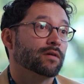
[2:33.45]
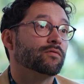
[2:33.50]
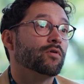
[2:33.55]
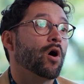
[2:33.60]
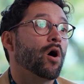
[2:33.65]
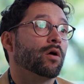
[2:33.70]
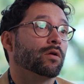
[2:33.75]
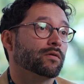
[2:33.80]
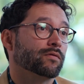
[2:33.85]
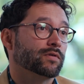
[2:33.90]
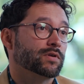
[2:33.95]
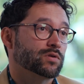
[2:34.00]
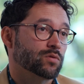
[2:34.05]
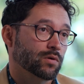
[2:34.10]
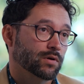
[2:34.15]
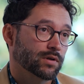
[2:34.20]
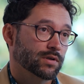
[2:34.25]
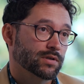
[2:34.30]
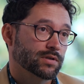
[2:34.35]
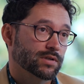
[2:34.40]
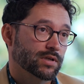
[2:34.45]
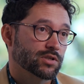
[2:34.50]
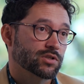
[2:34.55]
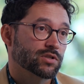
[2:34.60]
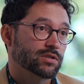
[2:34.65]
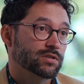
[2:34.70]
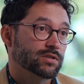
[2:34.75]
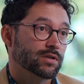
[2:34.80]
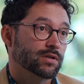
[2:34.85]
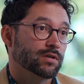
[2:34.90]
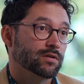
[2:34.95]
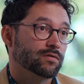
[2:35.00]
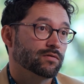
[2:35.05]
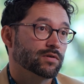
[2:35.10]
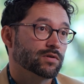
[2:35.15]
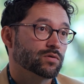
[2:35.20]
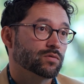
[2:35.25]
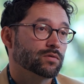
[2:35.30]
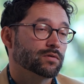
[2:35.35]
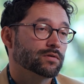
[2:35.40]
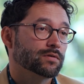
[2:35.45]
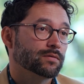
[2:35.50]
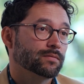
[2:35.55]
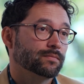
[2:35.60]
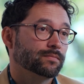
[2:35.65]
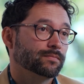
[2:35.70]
of all of these organizations and individuals.